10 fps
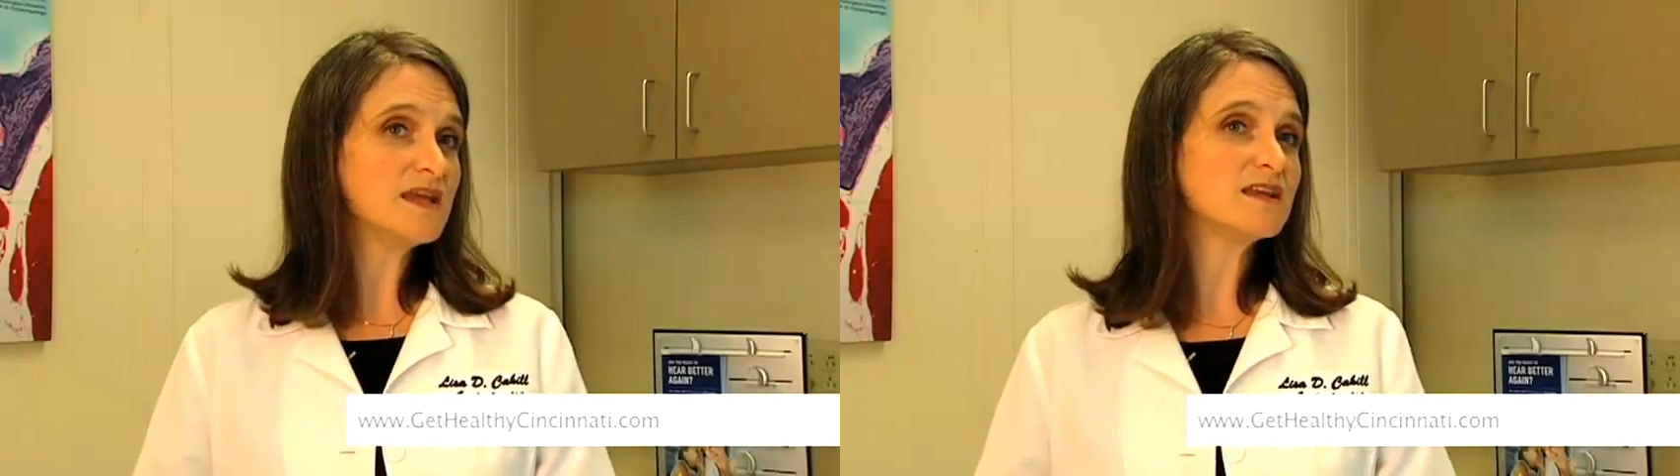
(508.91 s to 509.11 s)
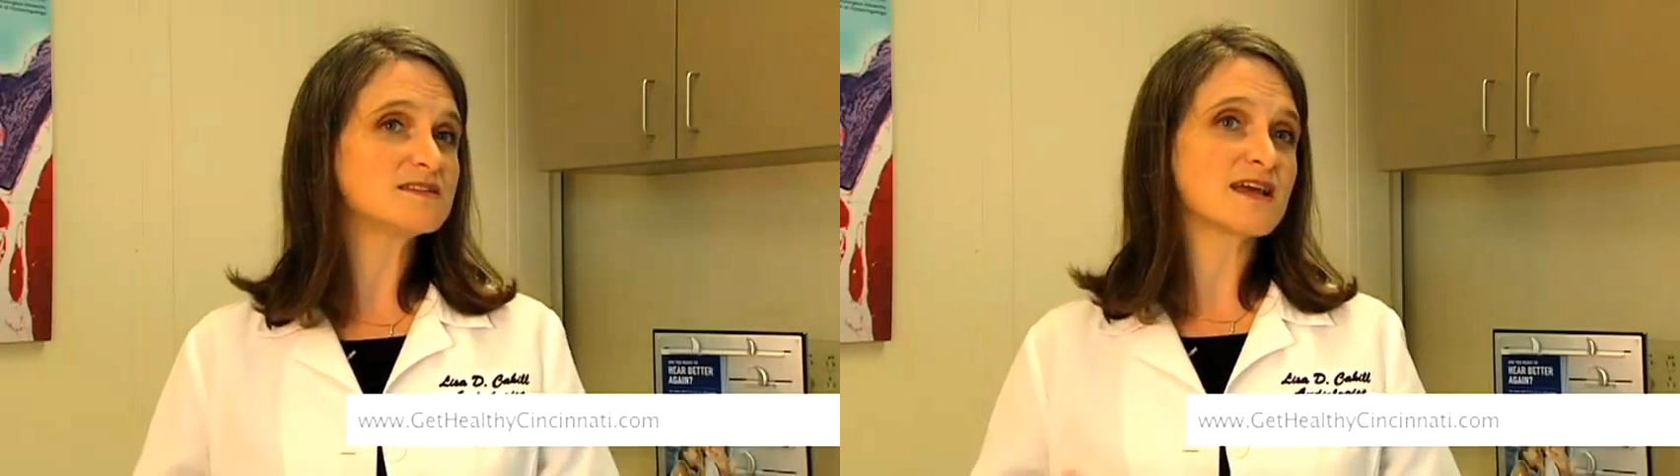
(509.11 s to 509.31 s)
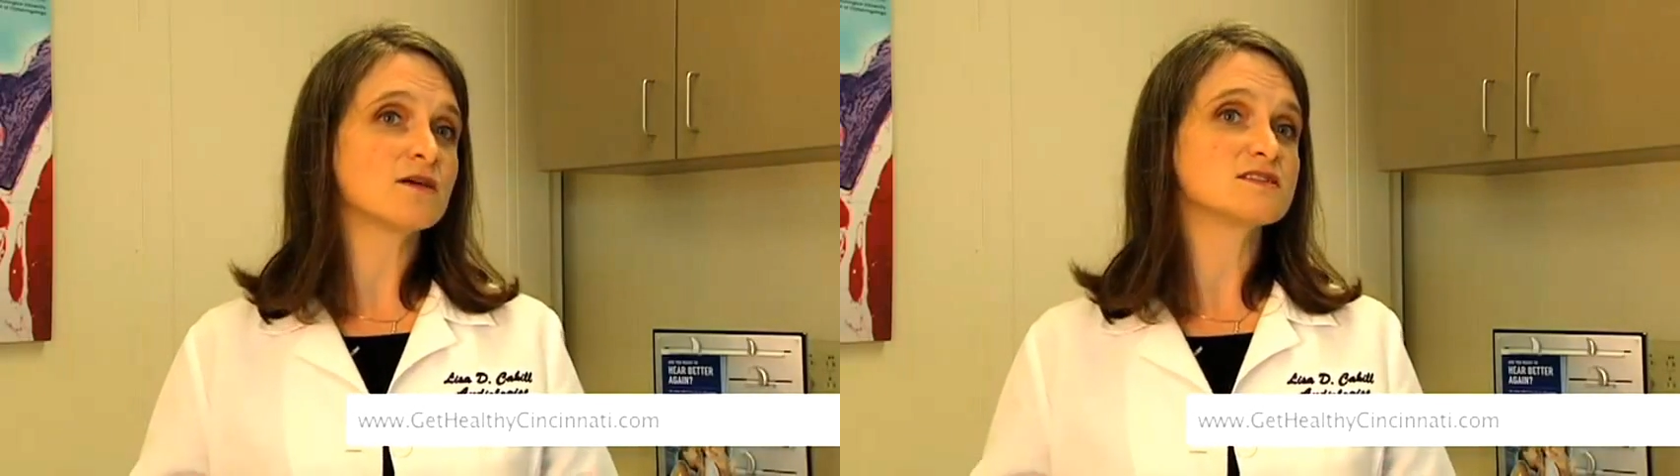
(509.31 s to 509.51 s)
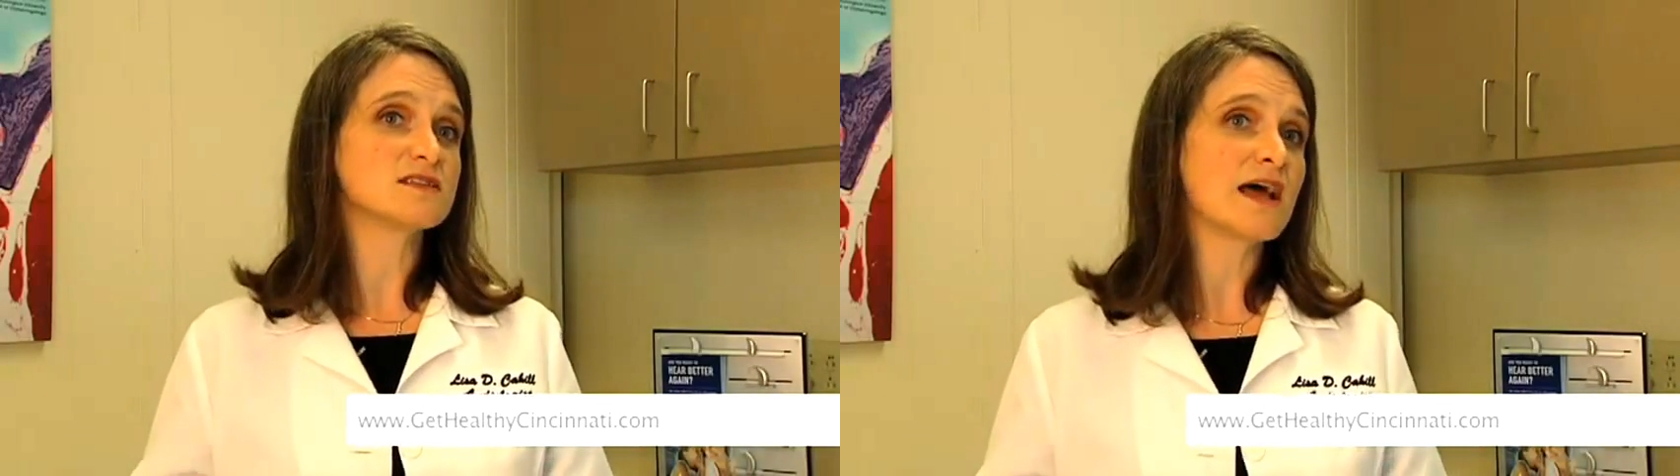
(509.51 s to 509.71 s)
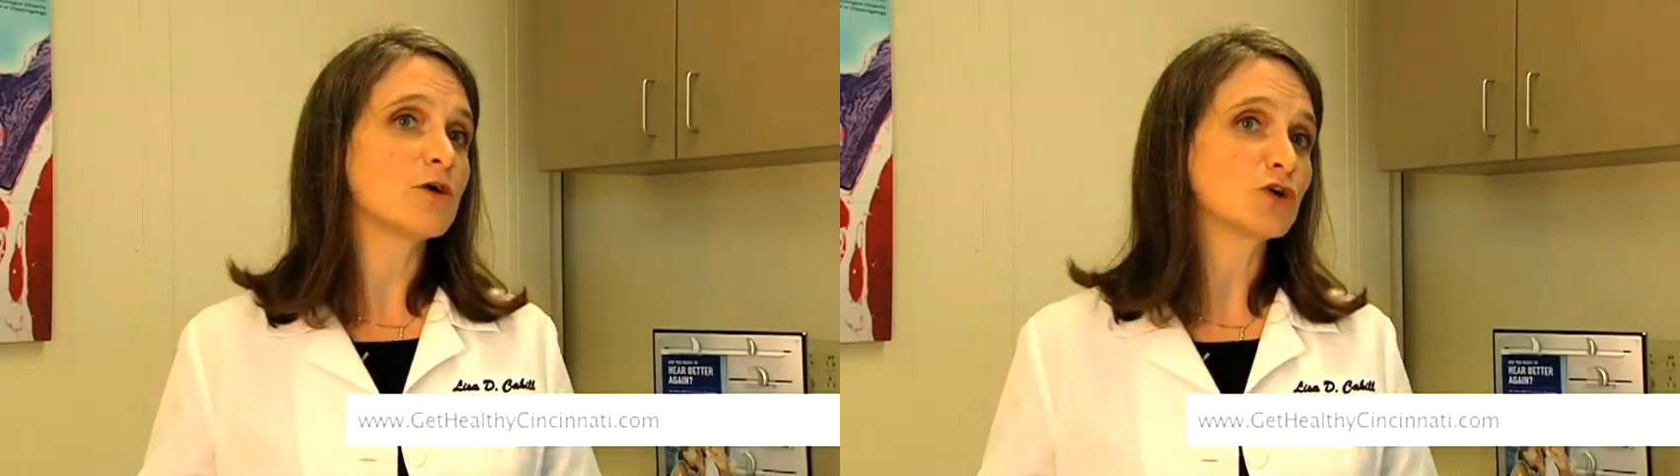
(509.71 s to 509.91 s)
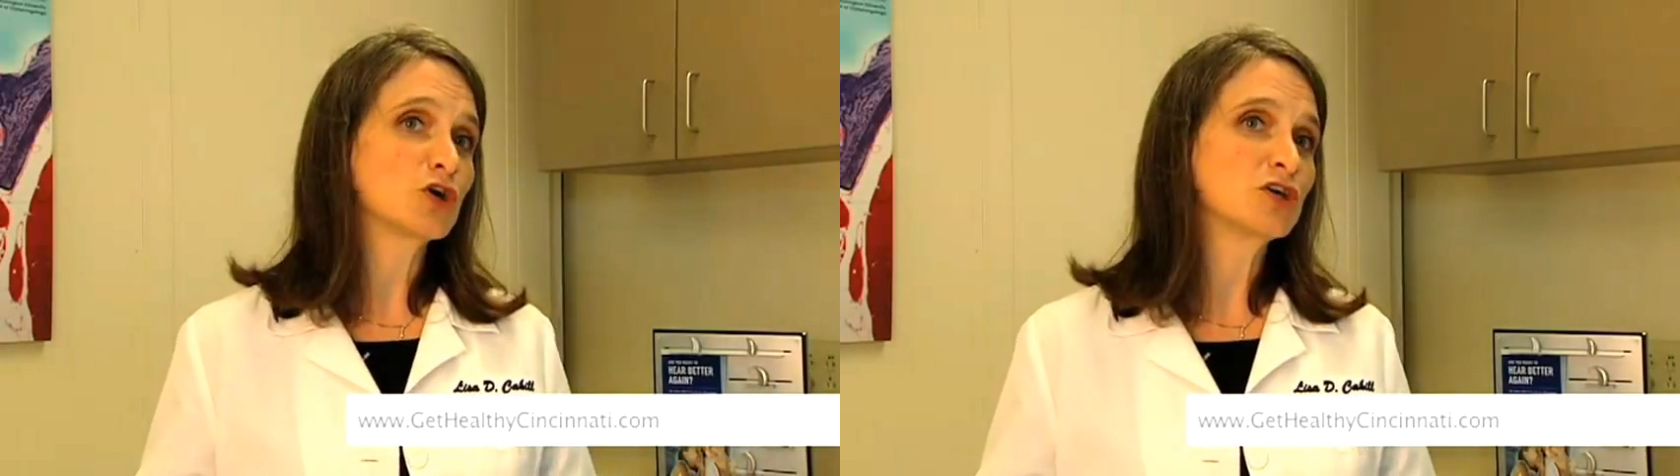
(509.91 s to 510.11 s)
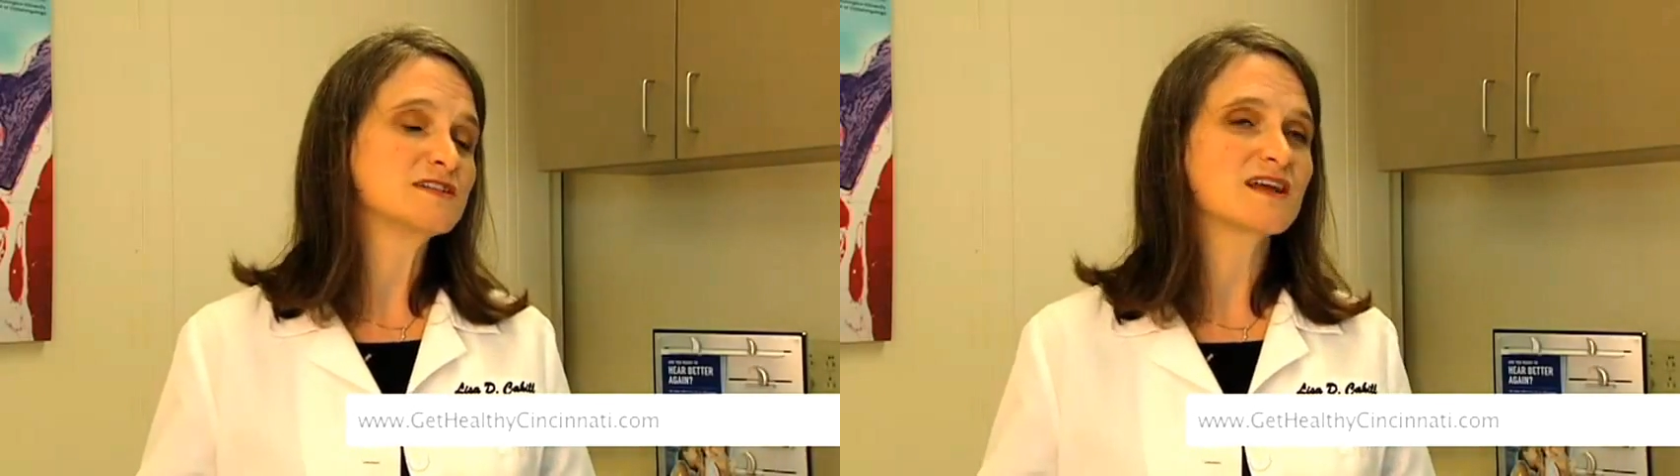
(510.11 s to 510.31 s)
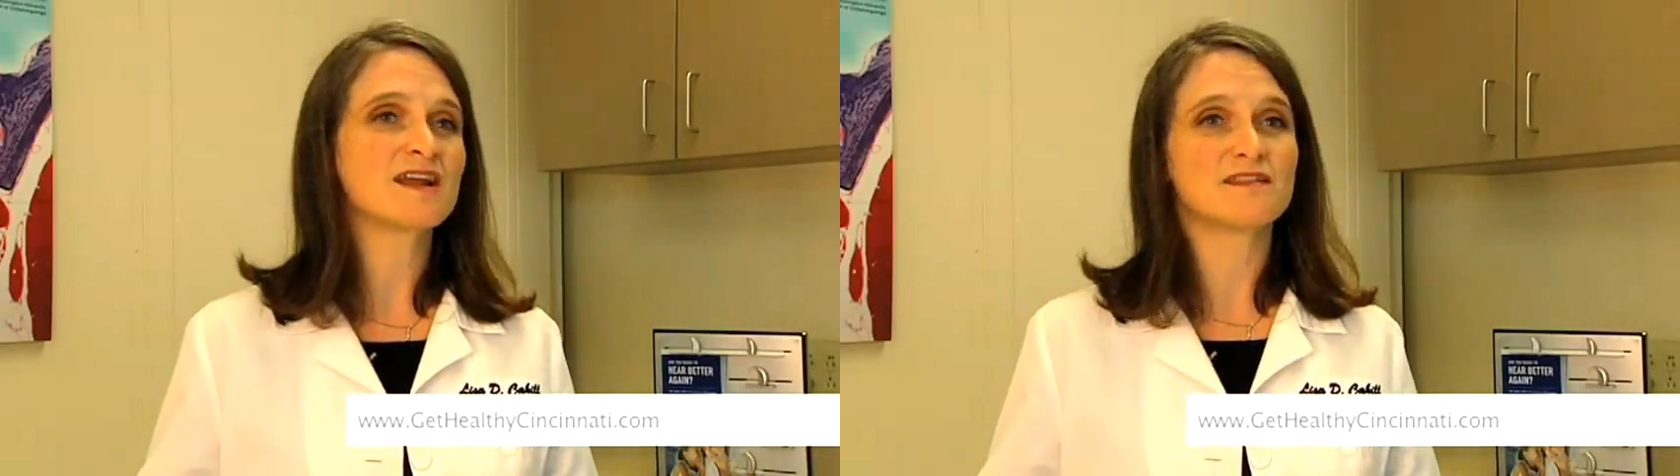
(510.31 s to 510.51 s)
Making sounds louder
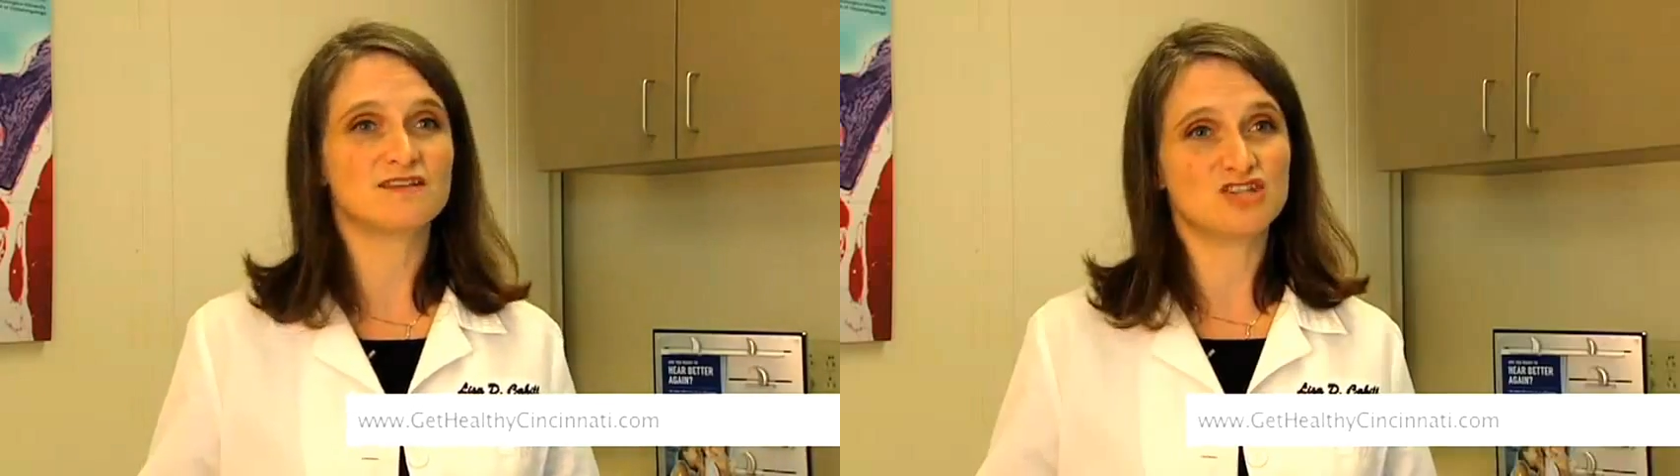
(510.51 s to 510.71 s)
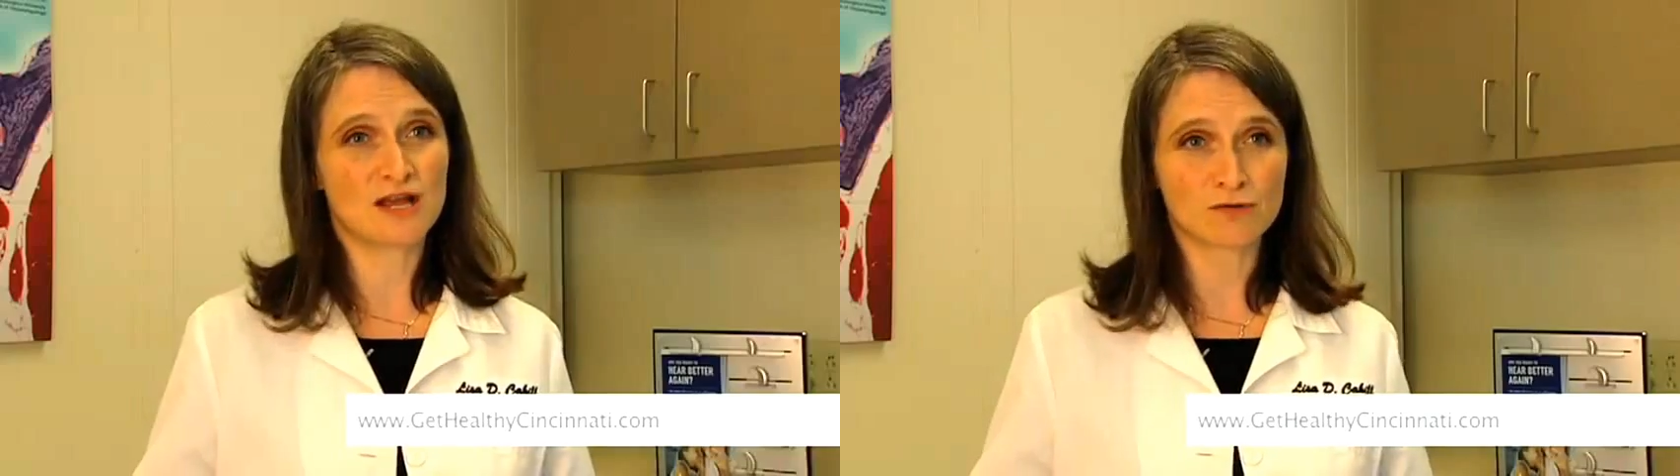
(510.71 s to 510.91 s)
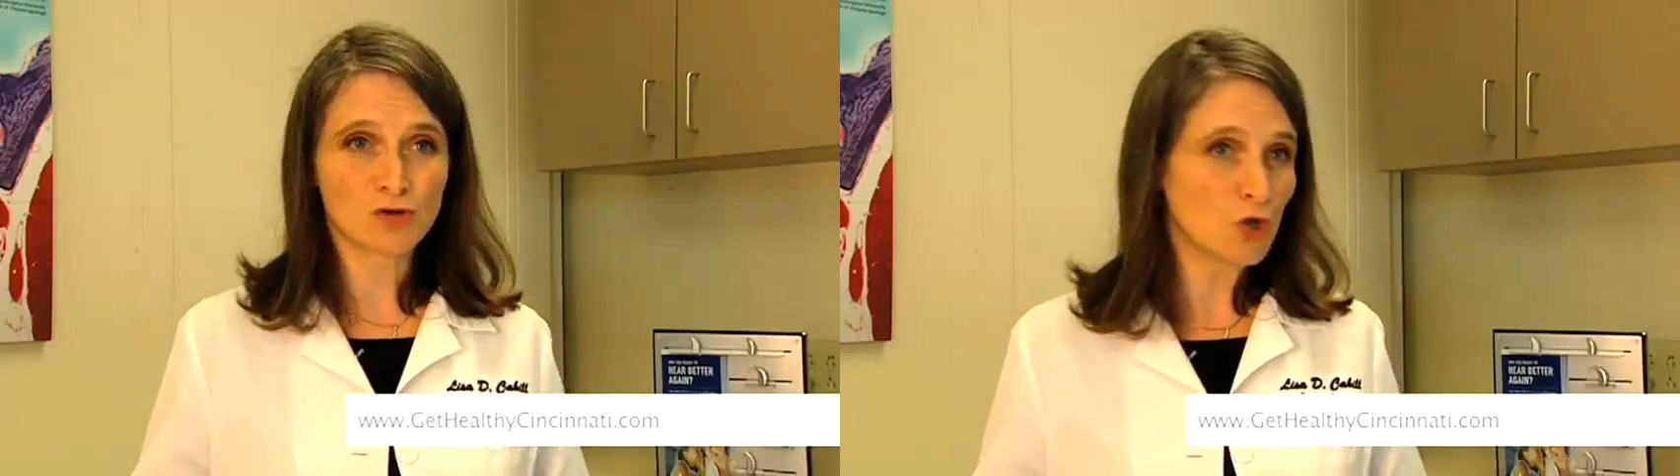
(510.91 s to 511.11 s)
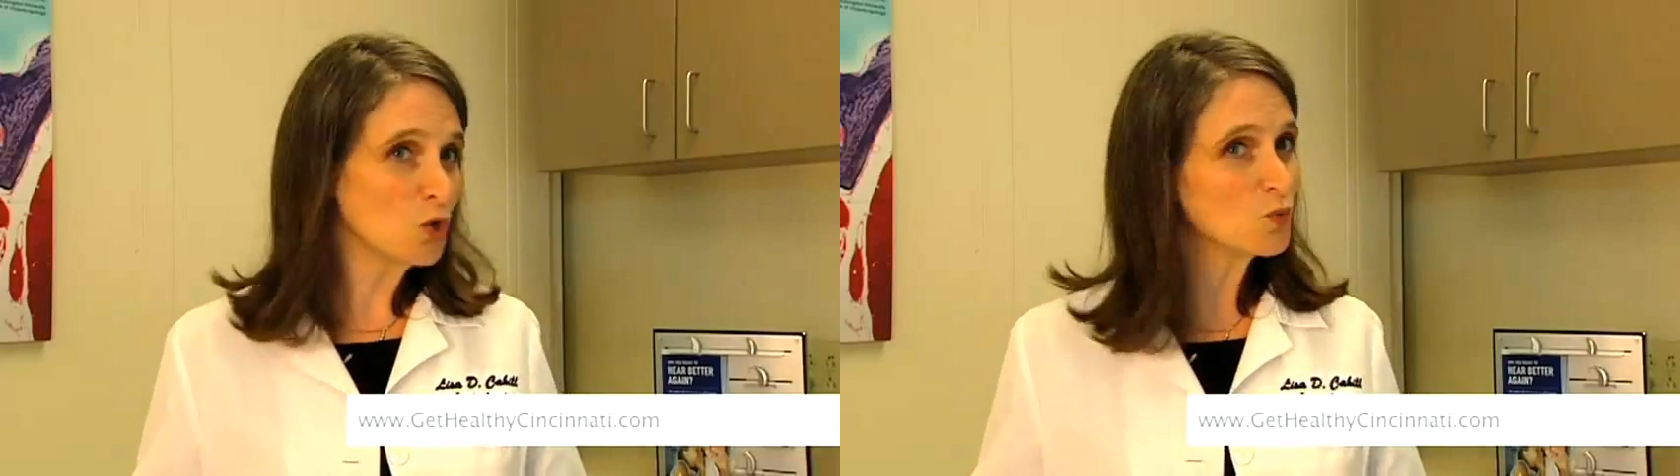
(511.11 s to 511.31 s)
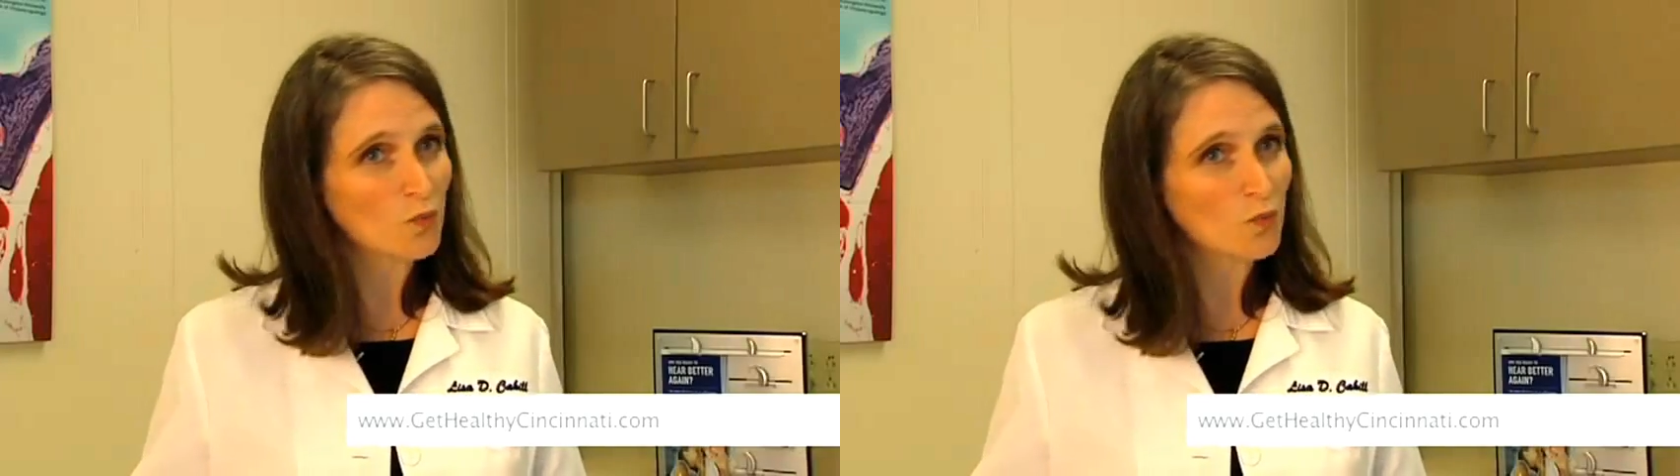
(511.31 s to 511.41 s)
is kind of the general